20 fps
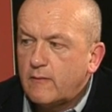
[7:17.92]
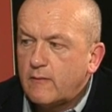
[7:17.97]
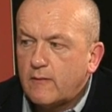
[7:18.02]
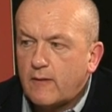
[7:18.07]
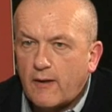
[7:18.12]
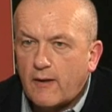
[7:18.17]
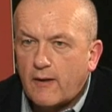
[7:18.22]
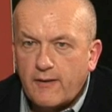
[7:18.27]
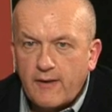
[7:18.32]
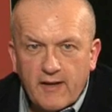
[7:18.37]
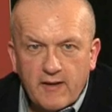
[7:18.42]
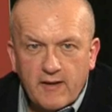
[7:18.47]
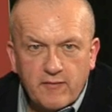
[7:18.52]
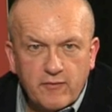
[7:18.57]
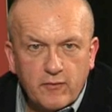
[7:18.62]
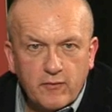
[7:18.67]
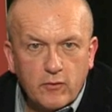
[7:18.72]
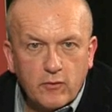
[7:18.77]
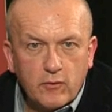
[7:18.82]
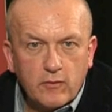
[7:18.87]
And now
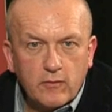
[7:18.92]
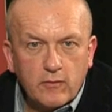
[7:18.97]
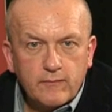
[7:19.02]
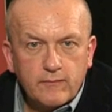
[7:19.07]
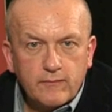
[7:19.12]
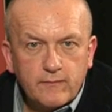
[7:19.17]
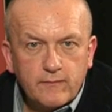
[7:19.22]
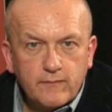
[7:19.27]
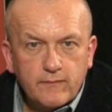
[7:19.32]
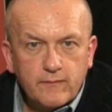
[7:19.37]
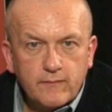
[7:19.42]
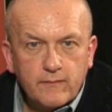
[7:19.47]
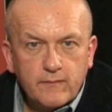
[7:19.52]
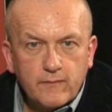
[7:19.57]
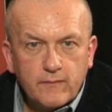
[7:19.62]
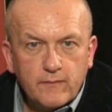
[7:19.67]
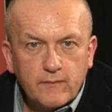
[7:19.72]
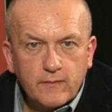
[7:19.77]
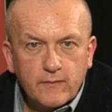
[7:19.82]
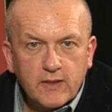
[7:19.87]
f4,
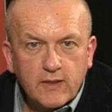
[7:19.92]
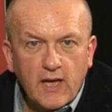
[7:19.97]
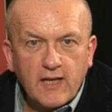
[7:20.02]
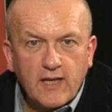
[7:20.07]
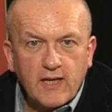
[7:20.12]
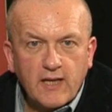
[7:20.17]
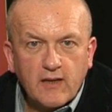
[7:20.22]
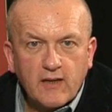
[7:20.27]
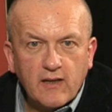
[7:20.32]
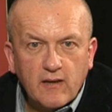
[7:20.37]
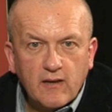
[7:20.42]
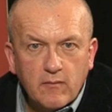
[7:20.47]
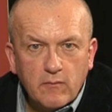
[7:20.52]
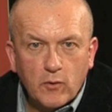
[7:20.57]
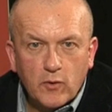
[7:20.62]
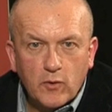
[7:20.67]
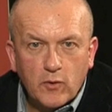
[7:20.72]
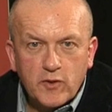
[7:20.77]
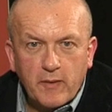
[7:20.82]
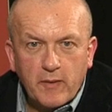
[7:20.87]
gaining
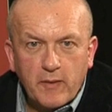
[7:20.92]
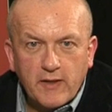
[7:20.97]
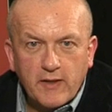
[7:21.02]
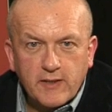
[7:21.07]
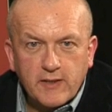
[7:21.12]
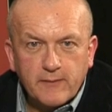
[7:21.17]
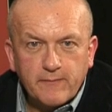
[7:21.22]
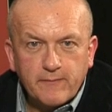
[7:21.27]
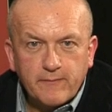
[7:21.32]
more space.